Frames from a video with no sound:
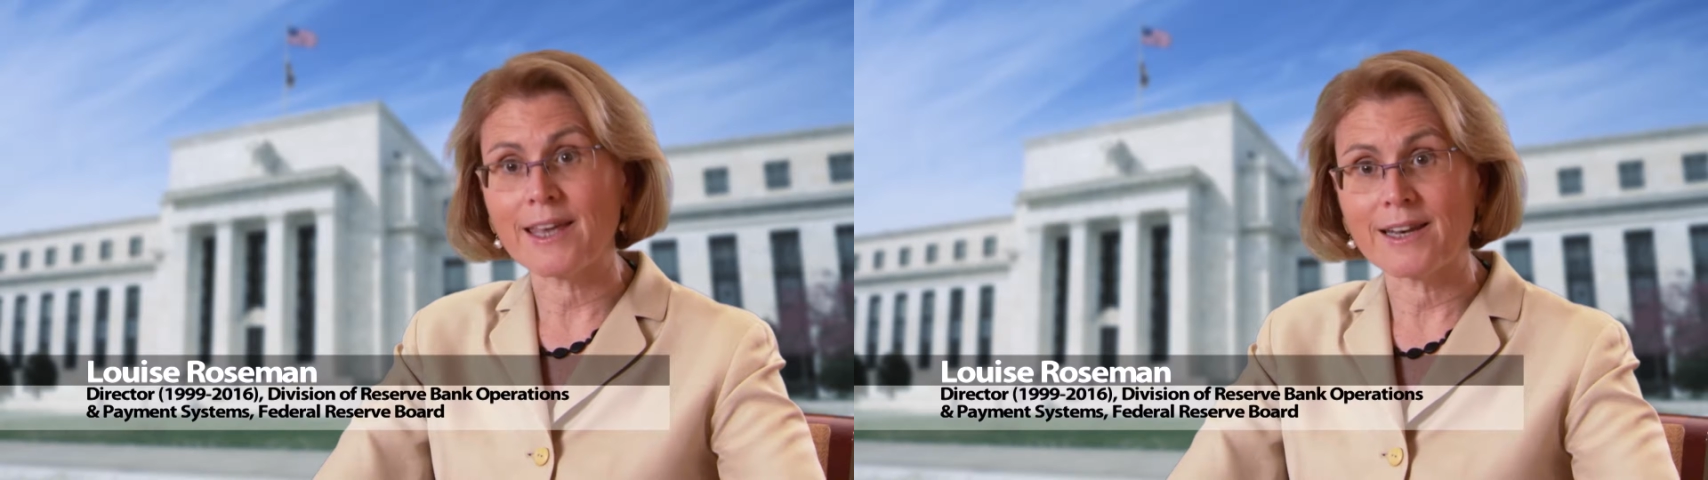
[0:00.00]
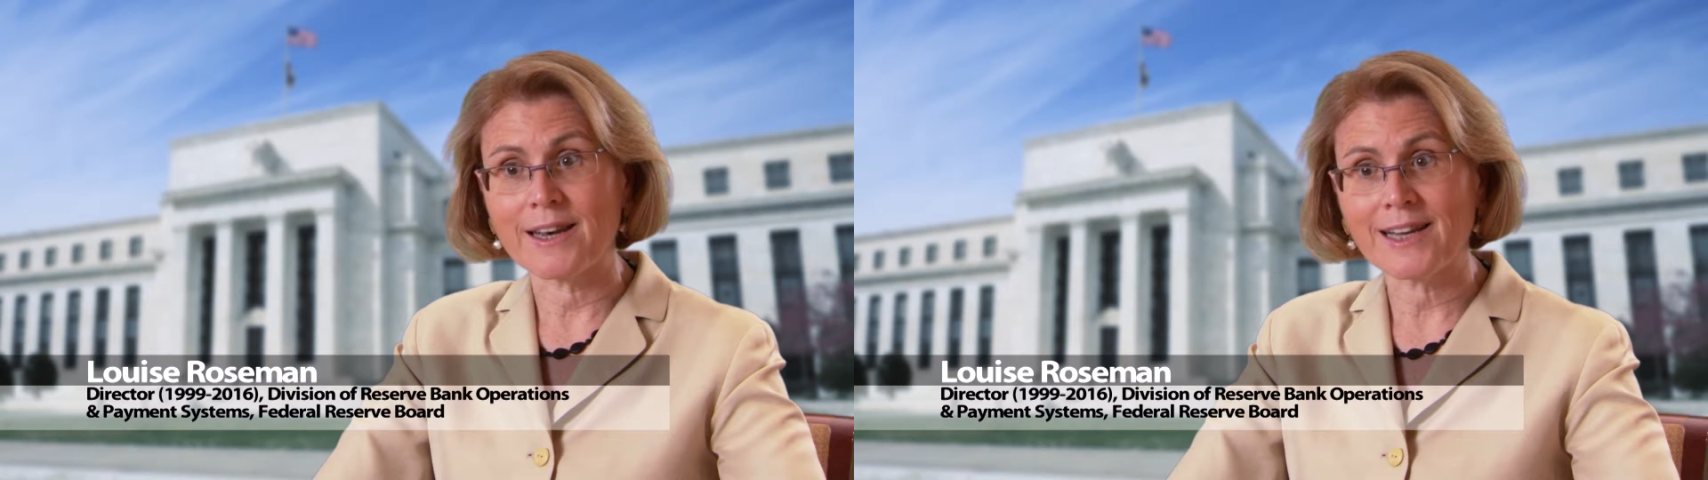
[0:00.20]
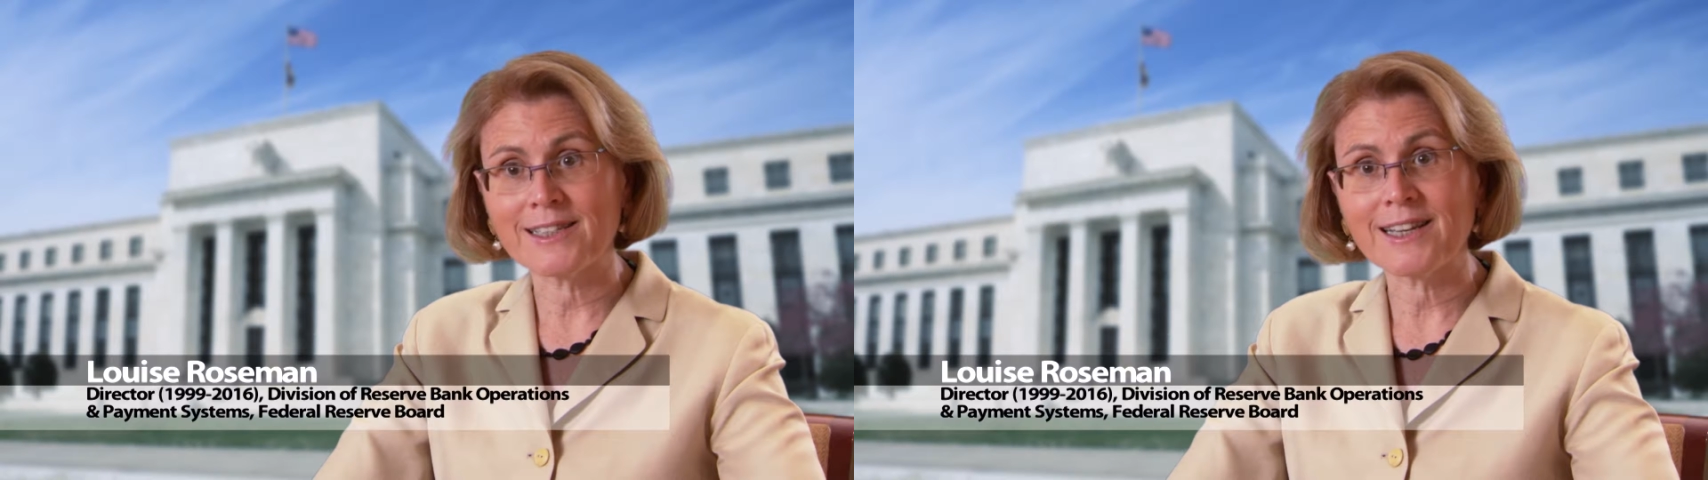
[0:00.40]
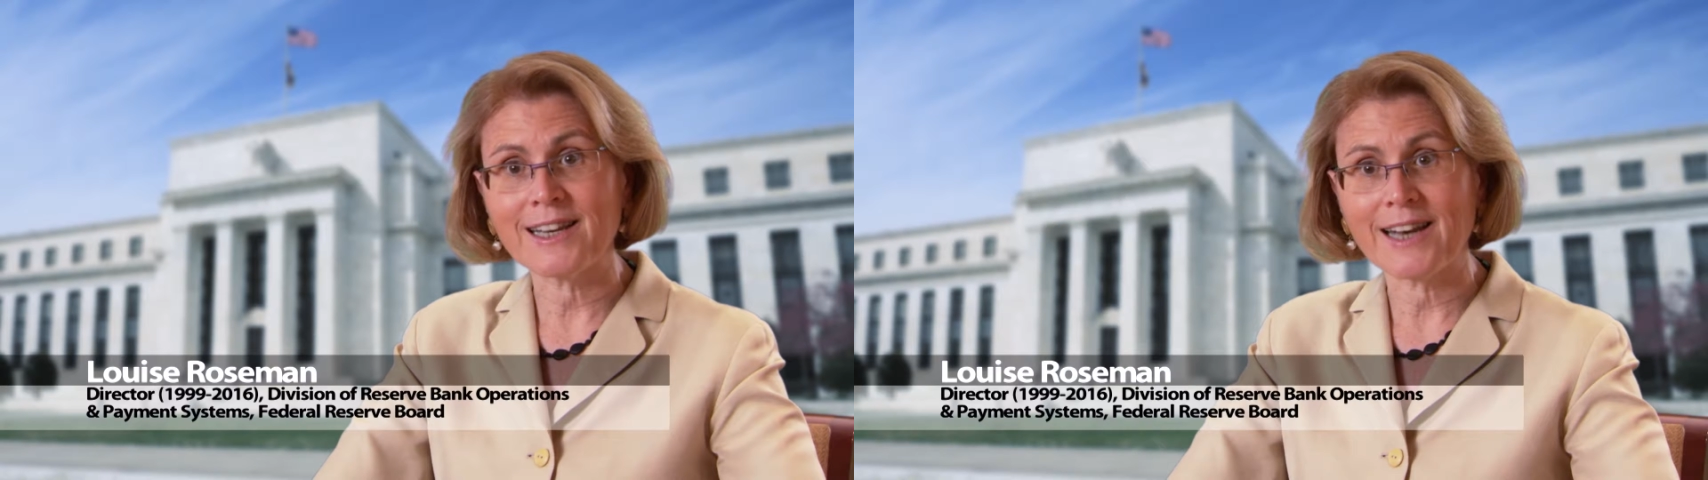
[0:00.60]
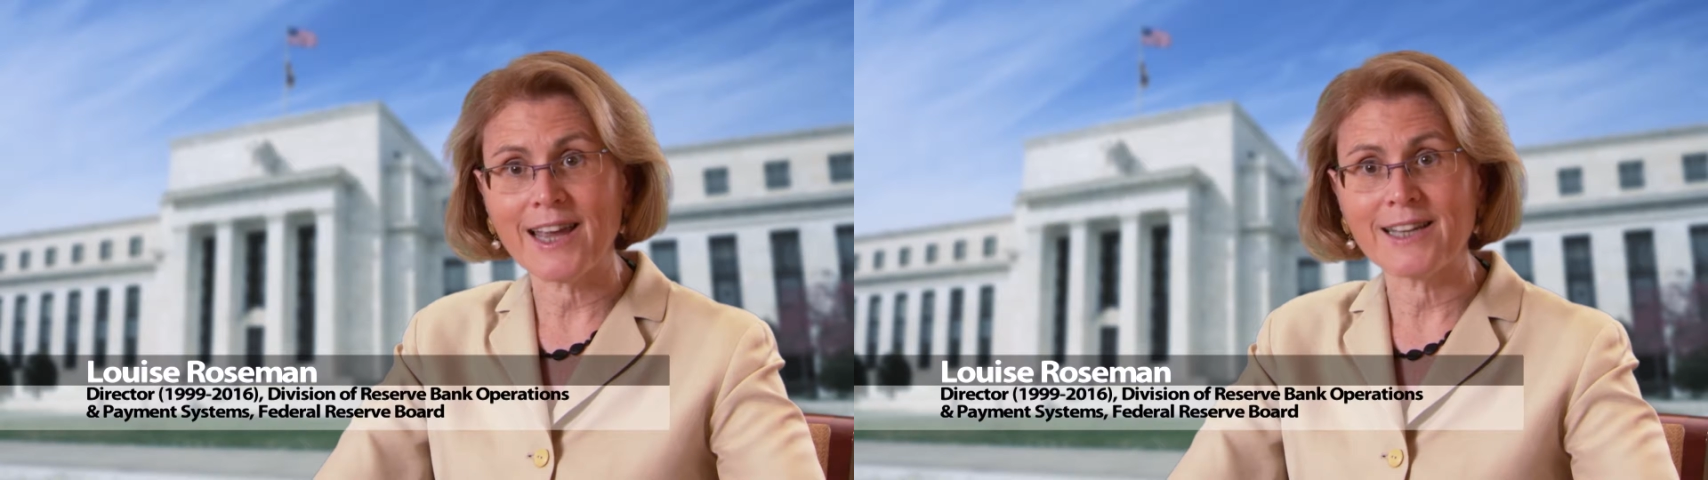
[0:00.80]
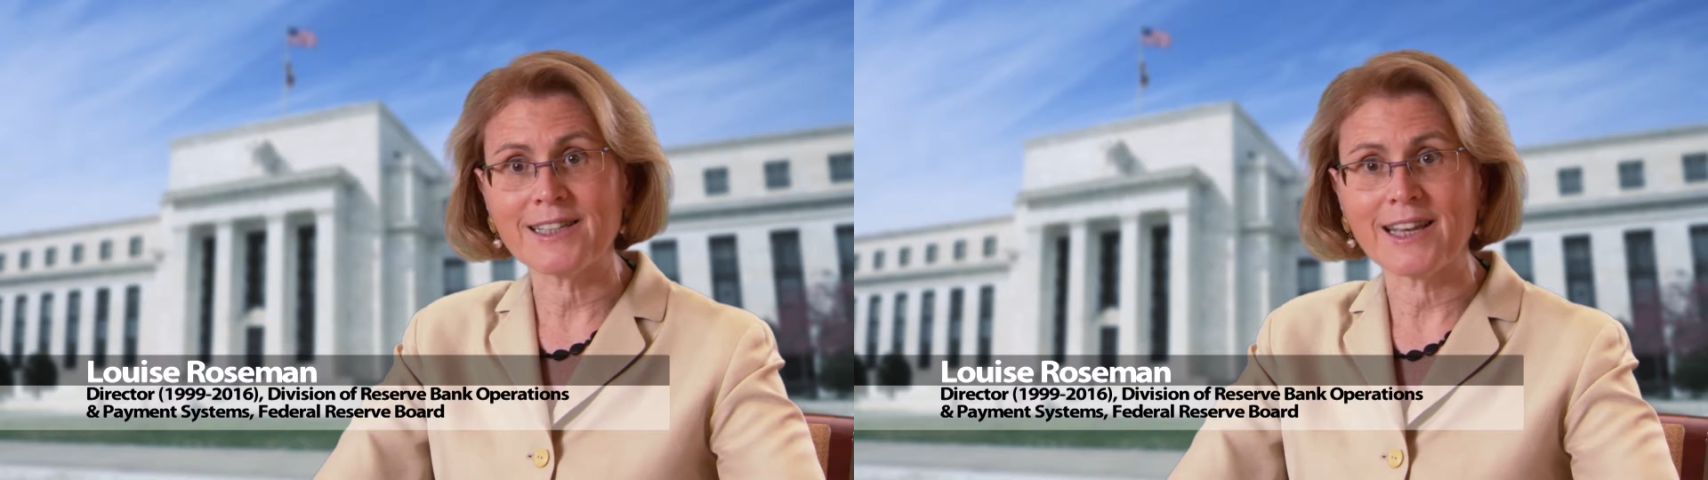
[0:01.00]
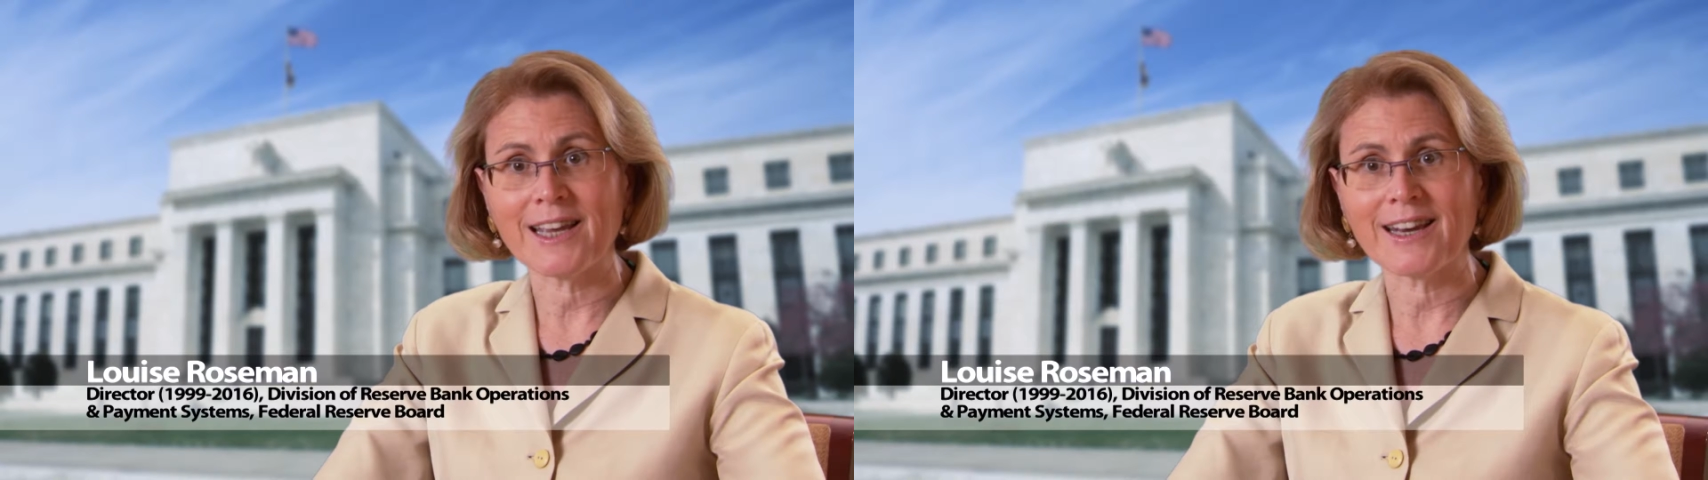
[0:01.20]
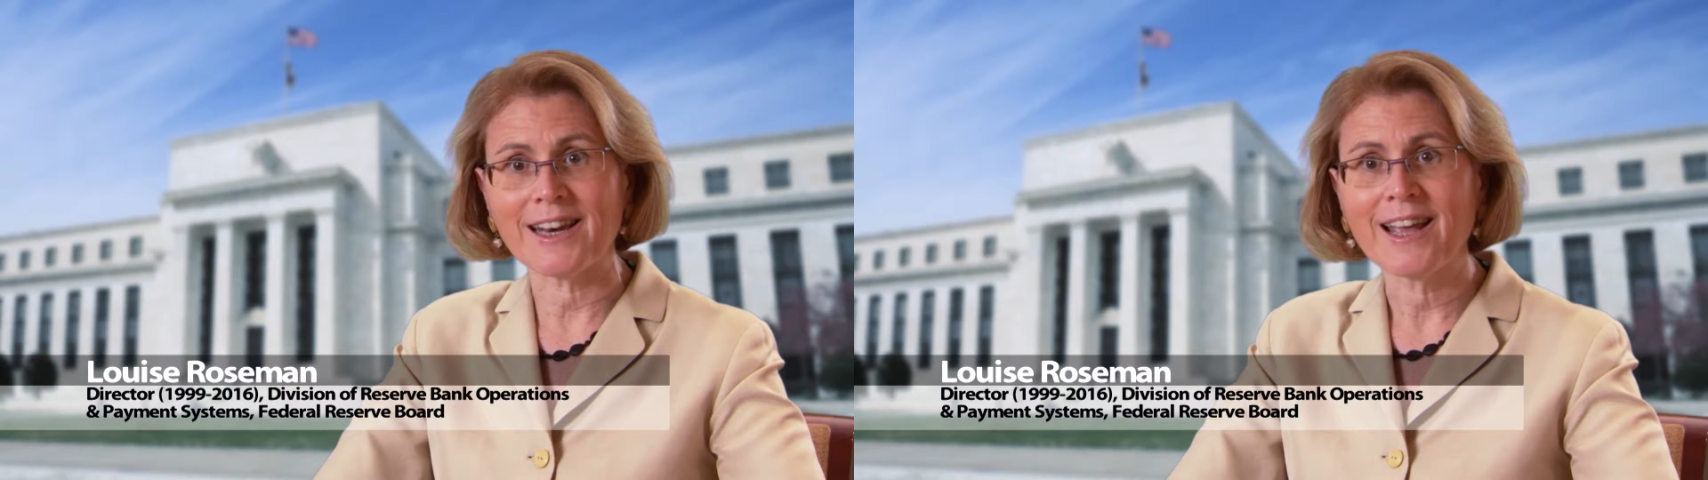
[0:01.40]
in
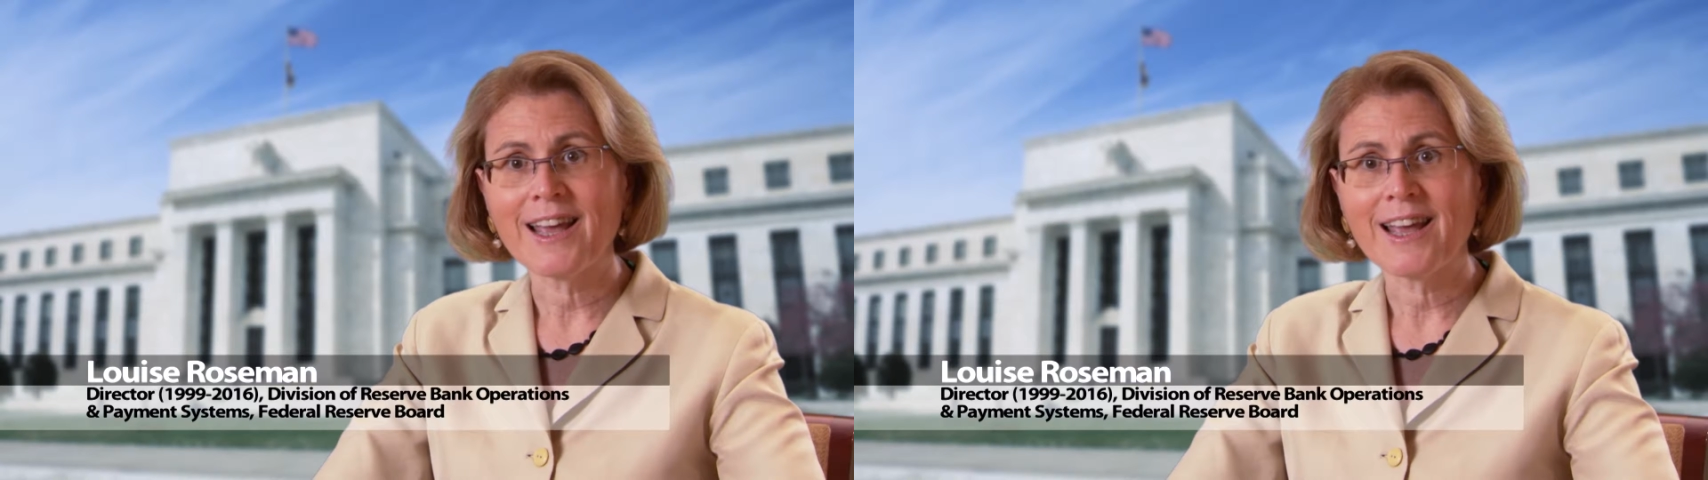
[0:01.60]
1918.